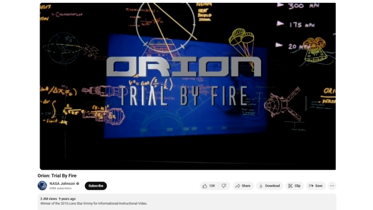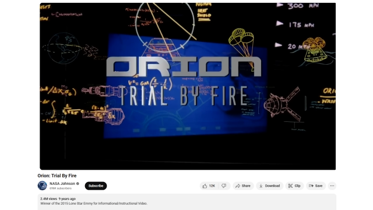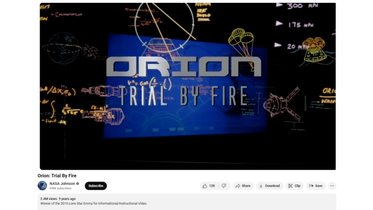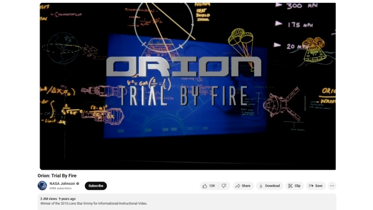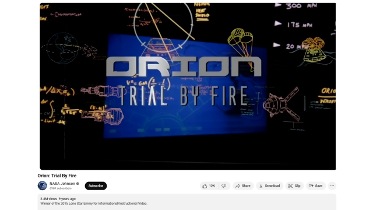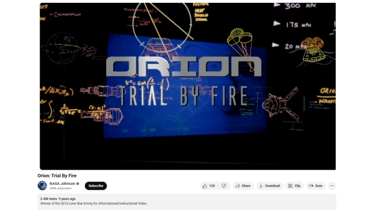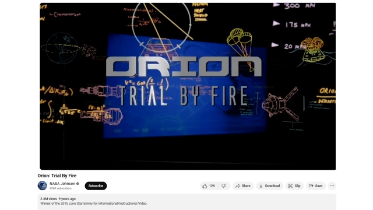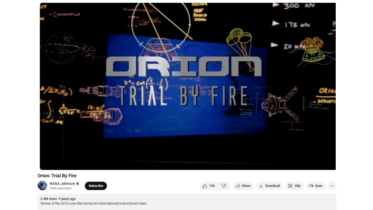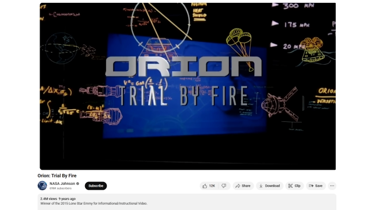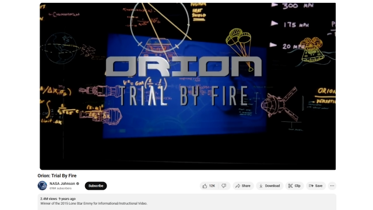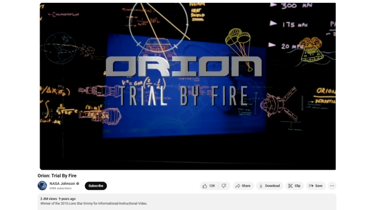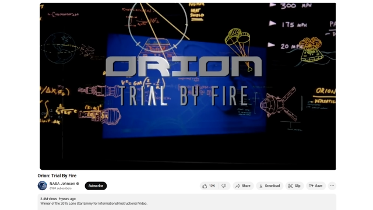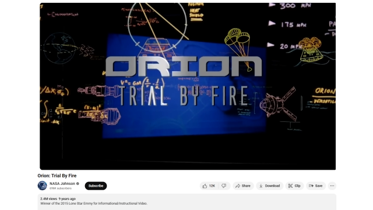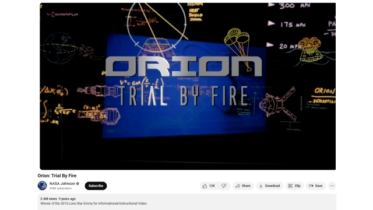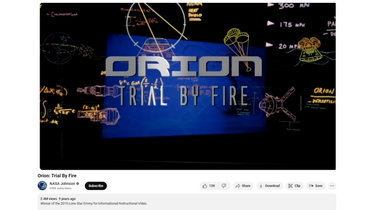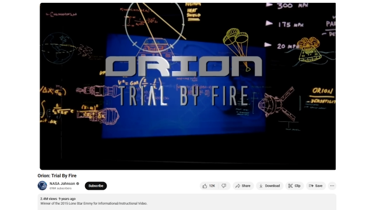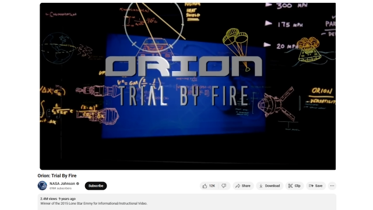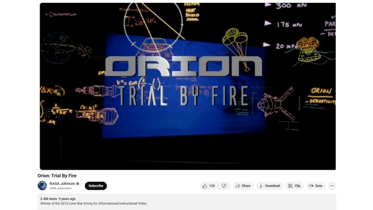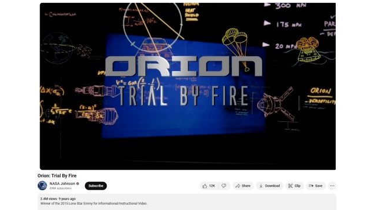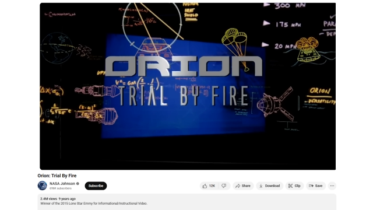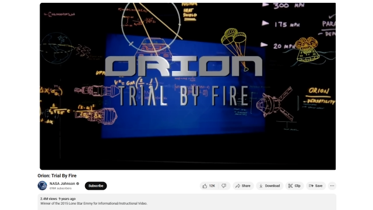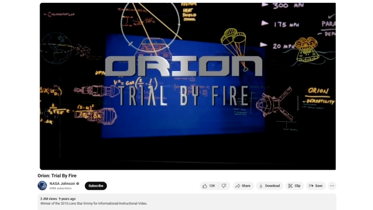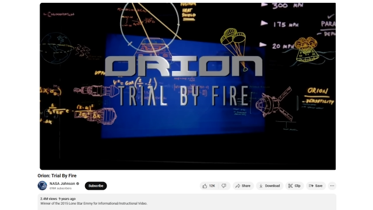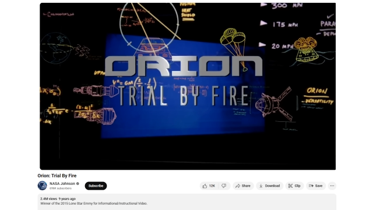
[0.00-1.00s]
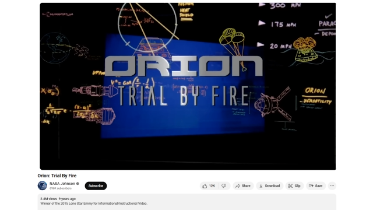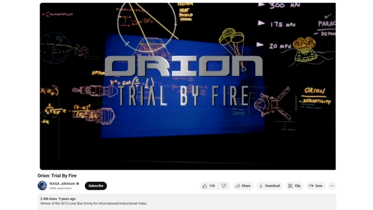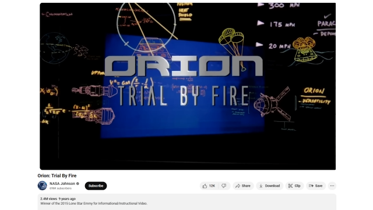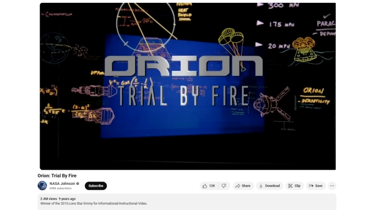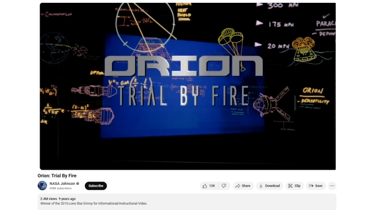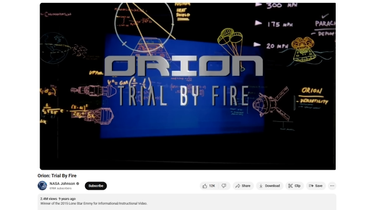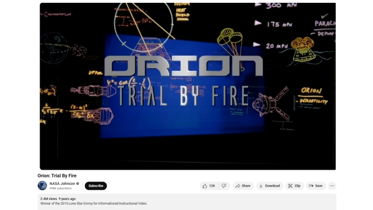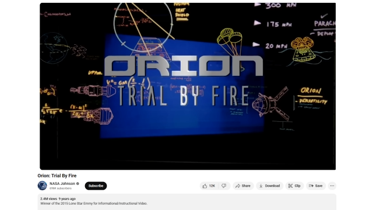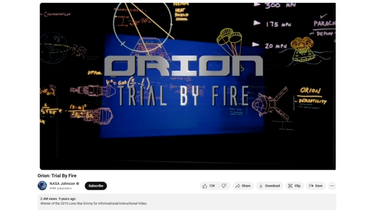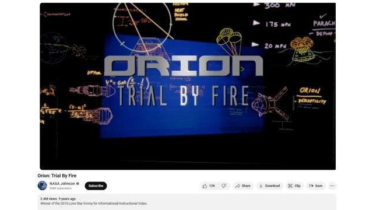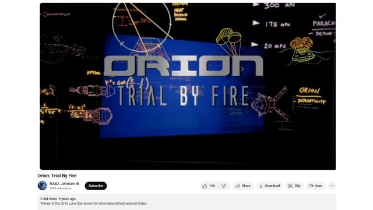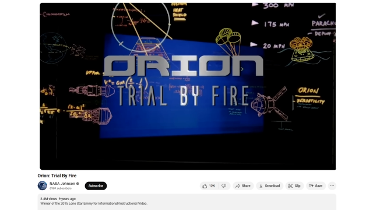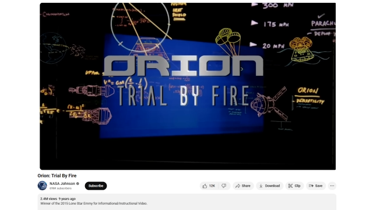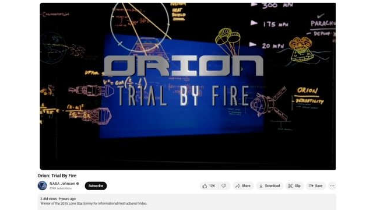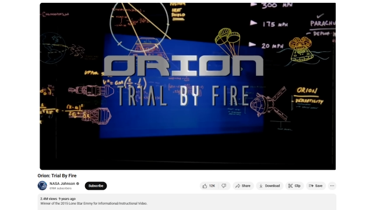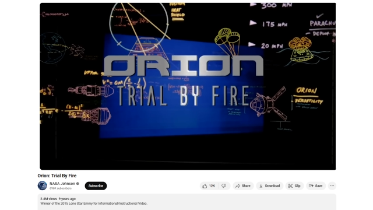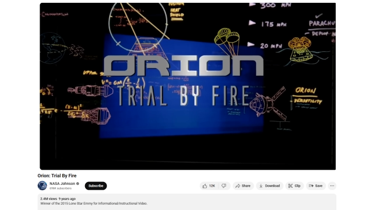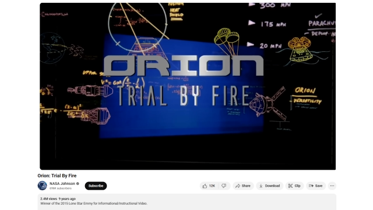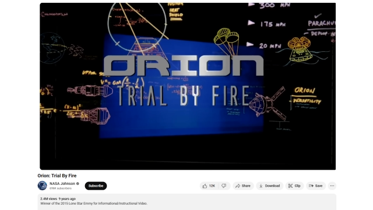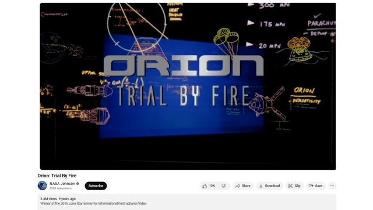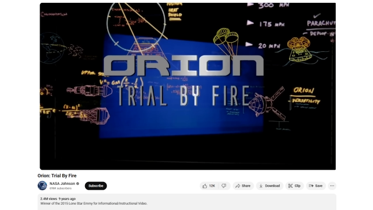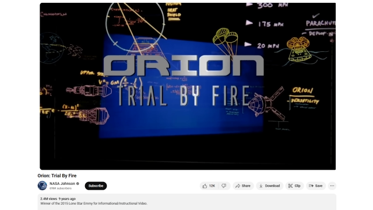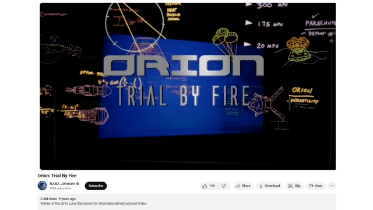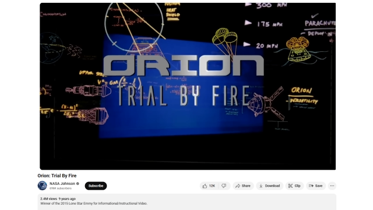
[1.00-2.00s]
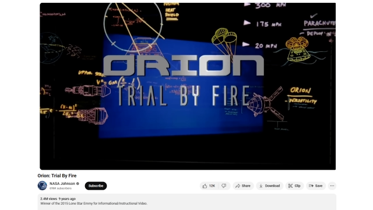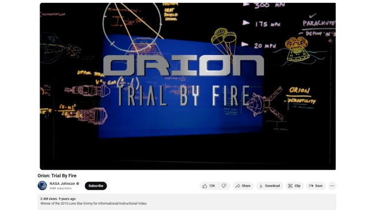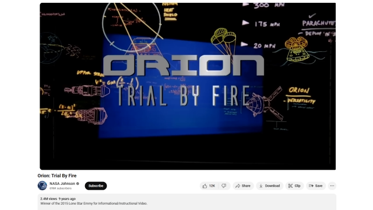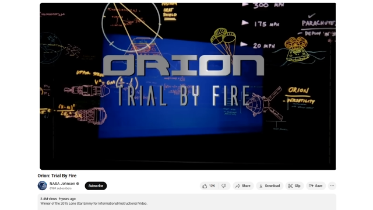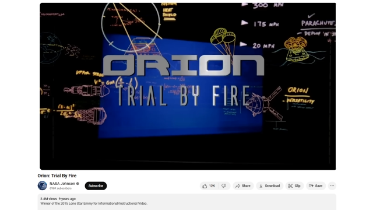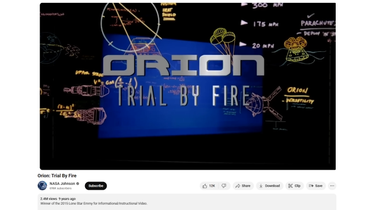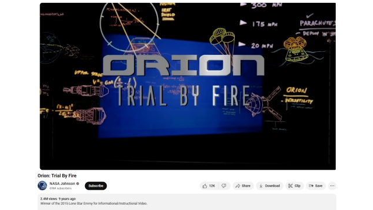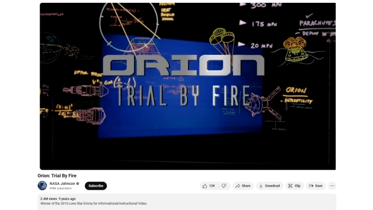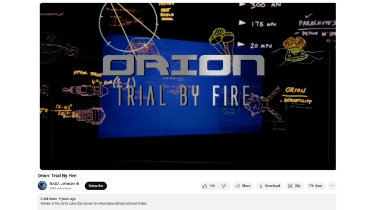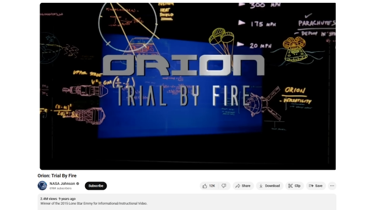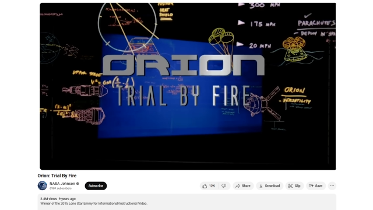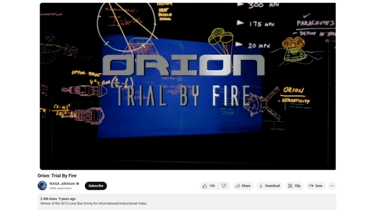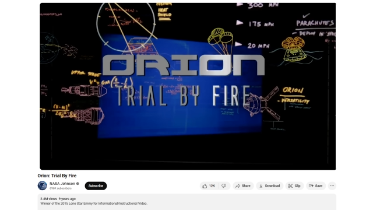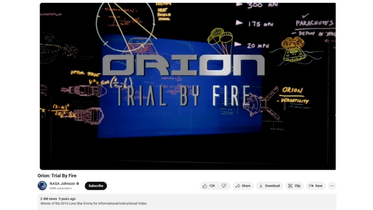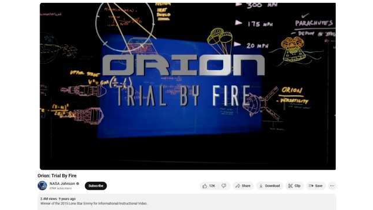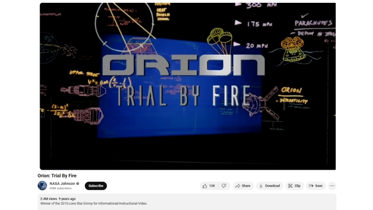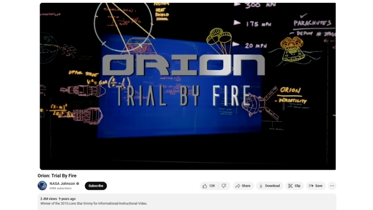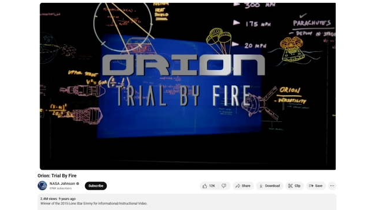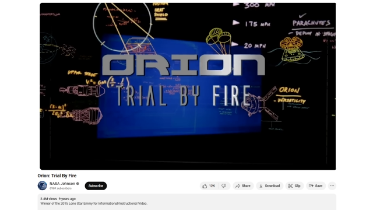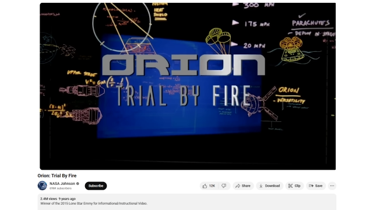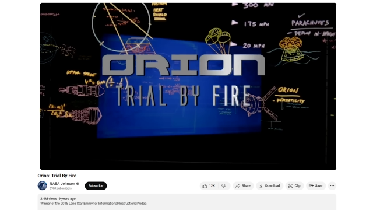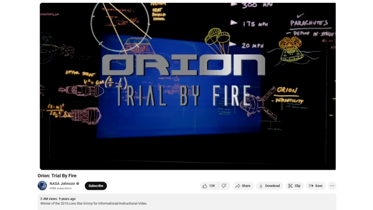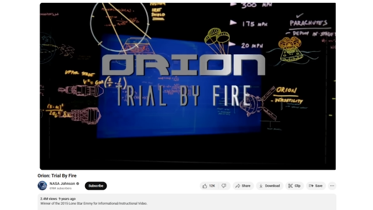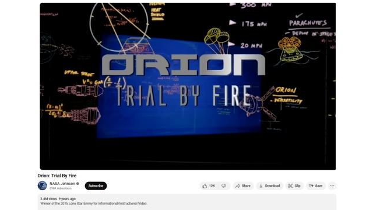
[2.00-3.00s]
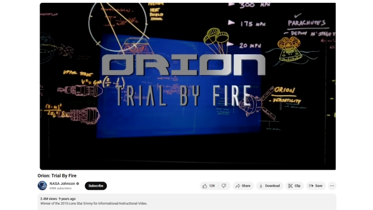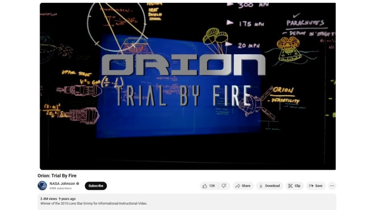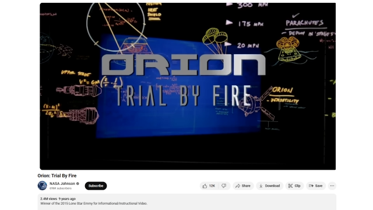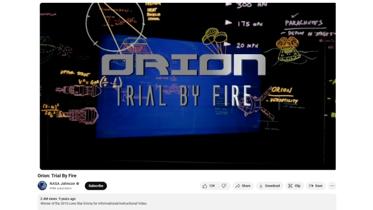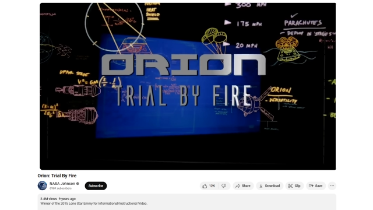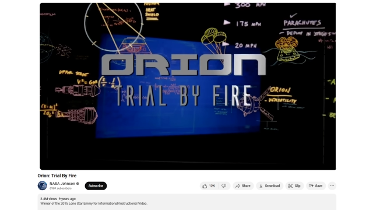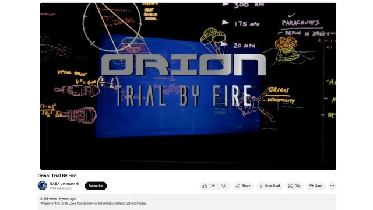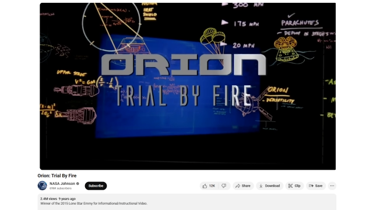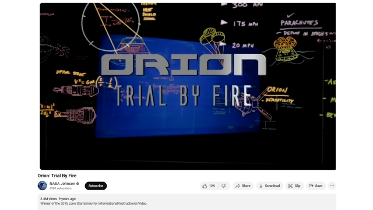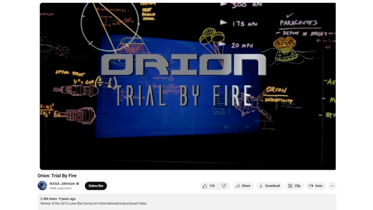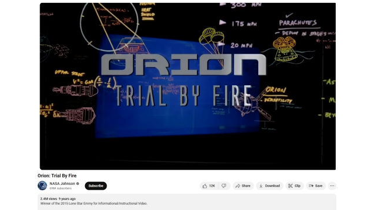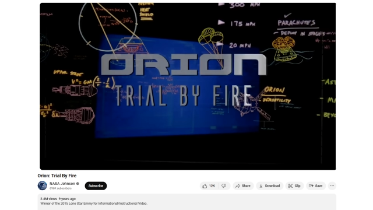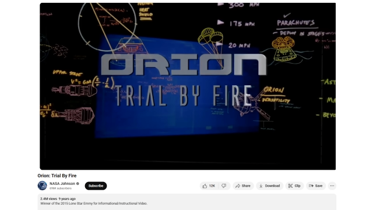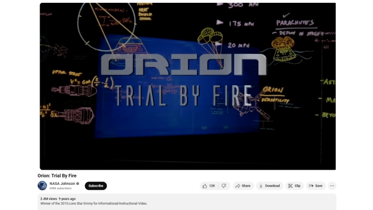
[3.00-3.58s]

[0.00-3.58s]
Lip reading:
(no speaker visible)